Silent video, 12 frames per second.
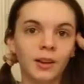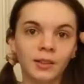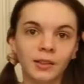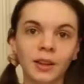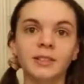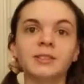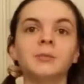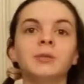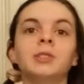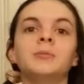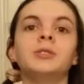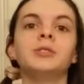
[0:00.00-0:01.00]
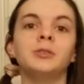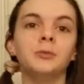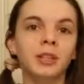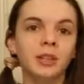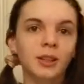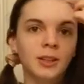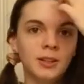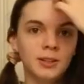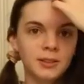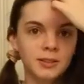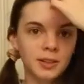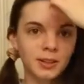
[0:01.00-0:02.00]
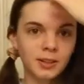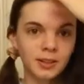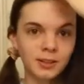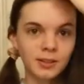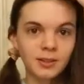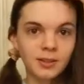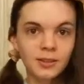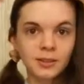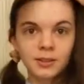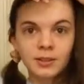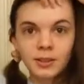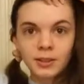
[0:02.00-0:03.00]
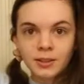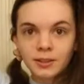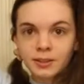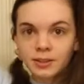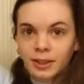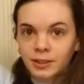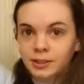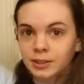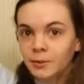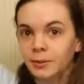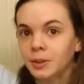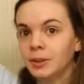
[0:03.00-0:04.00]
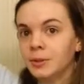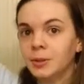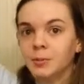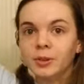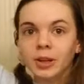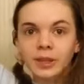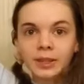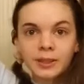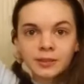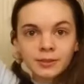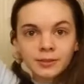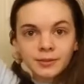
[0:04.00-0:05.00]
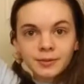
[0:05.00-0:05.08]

Next thing we're going to be doing is taking the section that we're going to be braiding.